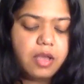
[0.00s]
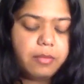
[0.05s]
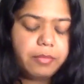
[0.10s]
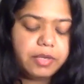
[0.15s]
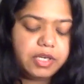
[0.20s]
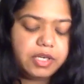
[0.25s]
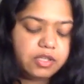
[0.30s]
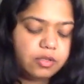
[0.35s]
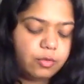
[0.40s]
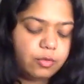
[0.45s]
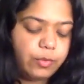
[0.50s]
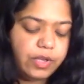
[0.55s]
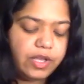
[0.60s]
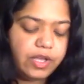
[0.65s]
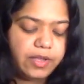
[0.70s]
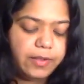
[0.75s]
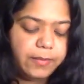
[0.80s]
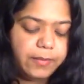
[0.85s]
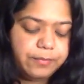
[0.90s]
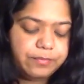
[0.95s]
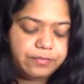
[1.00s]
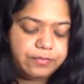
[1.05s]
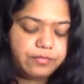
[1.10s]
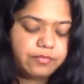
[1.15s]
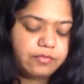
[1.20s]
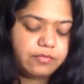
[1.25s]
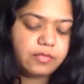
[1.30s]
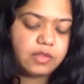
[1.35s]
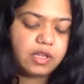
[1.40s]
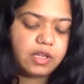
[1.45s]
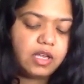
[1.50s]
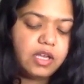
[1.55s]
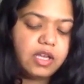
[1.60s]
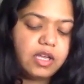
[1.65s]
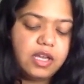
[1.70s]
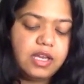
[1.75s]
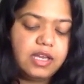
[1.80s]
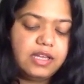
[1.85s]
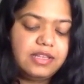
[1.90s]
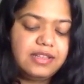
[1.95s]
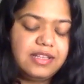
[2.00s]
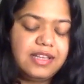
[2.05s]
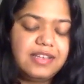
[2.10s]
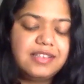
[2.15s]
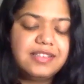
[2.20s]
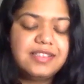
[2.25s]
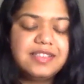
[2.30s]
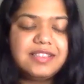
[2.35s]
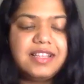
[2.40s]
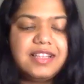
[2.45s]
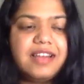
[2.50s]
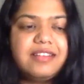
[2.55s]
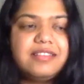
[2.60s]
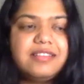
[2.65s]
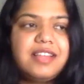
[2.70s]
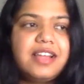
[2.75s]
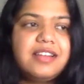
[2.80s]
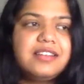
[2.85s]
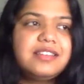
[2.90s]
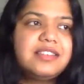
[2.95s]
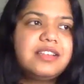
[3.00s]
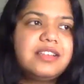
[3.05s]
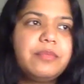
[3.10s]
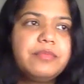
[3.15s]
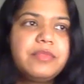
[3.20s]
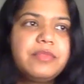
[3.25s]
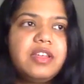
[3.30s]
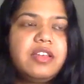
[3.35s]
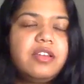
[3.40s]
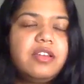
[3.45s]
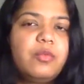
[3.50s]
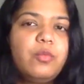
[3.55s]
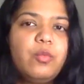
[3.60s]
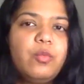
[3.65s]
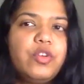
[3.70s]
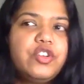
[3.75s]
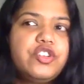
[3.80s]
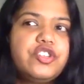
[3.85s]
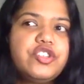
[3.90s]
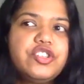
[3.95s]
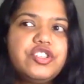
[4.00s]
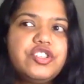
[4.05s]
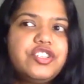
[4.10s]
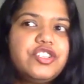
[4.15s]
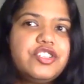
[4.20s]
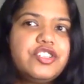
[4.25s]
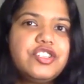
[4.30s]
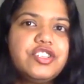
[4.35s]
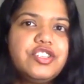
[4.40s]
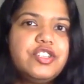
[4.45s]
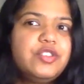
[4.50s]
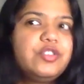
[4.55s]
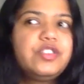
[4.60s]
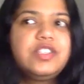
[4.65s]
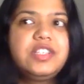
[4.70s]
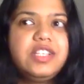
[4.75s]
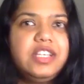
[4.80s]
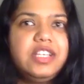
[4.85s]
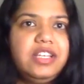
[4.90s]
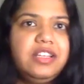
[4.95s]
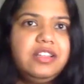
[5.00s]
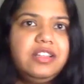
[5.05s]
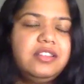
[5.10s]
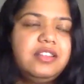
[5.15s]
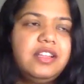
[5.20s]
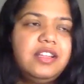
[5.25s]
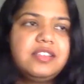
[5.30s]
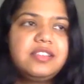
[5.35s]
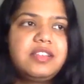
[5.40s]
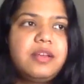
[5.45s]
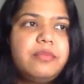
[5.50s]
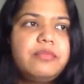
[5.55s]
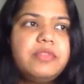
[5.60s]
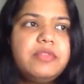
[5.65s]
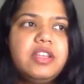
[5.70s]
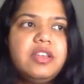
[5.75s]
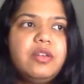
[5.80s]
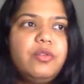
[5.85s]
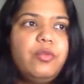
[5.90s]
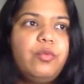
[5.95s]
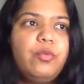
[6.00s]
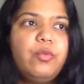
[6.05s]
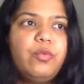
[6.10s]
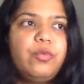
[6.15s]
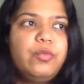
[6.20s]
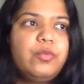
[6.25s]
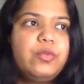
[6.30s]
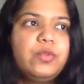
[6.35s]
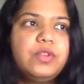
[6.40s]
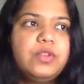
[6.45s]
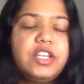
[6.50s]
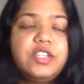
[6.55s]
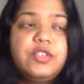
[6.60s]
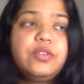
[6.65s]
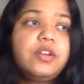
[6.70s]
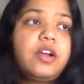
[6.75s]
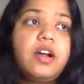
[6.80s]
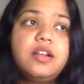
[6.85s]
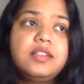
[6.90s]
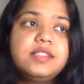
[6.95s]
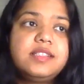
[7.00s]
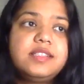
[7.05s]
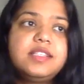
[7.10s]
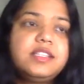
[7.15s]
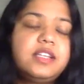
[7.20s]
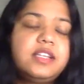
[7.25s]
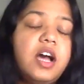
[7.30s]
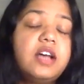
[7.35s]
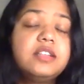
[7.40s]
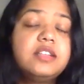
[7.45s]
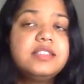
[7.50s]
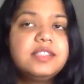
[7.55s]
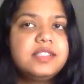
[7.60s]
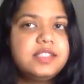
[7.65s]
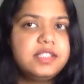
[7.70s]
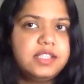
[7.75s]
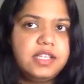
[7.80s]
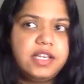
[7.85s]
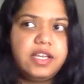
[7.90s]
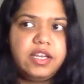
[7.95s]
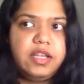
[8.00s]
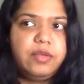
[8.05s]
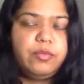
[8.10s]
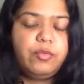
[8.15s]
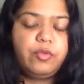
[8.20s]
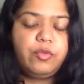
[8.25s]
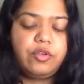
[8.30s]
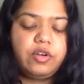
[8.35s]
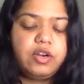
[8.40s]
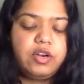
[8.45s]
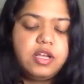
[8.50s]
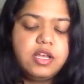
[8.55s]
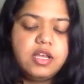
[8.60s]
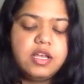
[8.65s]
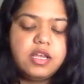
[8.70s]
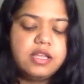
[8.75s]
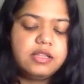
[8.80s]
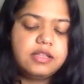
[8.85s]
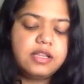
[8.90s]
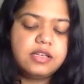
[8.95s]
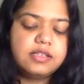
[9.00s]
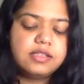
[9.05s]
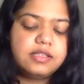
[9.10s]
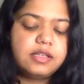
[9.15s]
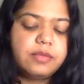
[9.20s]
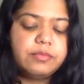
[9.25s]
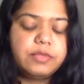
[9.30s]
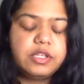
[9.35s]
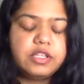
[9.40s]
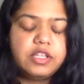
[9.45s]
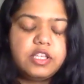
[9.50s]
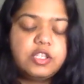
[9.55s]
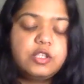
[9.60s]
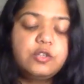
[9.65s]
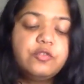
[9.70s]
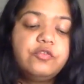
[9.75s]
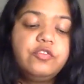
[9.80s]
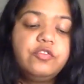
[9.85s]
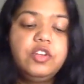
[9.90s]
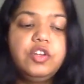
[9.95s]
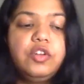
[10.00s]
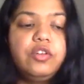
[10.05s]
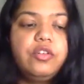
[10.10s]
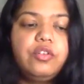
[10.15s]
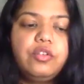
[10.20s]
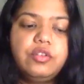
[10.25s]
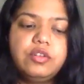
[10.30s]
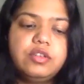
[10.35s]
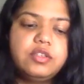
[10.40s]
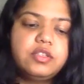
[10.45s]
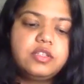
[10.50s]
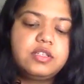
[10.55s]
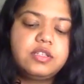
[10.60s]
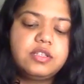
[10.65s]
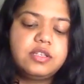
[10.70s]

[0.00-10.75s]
But either way, there is something which you see. There's something that you can't see unsee anymore. That is something that you learned.